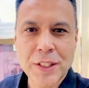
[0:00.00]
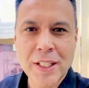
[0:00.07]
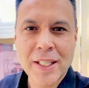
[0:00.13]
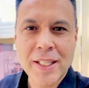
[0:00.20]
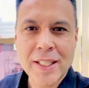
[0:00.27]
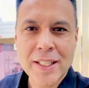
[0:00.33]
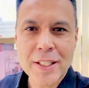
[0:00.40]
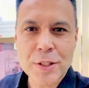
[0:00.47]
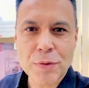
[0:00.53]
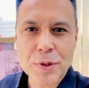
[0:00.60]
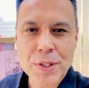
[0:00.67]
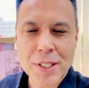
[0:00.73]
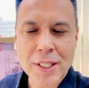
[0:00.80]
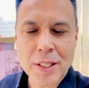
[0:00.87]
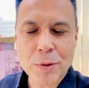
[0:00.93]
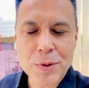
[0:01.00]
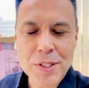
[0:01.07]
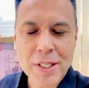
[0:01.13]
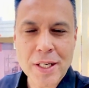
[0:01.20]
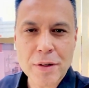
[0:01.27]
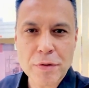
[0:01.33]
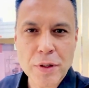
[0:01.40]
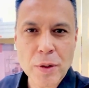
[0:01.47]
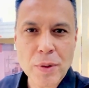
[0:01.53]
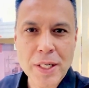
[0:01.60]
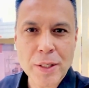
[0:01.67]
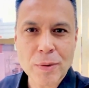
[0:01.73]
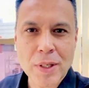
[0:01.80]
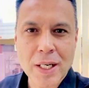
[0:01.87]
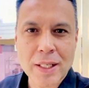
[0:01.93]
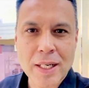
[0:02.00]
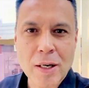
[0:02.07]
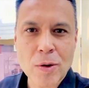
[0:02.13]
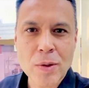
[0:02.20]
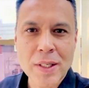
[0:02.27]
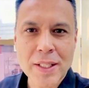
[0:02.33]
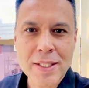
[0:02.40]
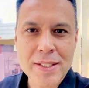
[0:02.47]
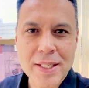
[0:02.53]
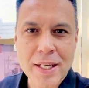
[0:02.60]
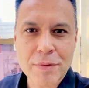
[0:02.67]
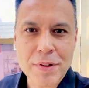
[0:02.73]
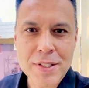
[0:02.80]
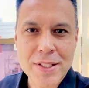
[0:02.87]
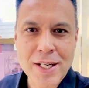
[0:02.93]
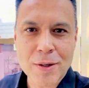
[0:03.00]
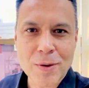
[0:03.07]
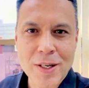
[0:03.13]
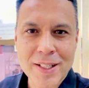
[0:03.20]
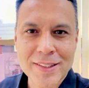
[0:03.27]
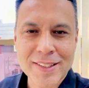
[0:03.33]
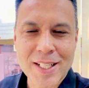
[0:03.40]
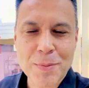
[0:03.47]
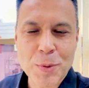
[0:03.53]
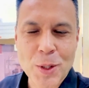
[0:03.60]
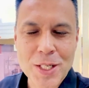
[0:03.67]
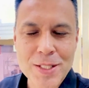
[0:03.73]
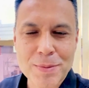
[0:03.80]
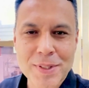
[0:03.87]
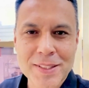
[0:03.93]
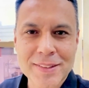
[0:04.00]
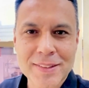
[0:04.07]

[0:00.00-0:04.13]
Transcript: and if you haven't subscribed to the channel, you may do so now. See you later.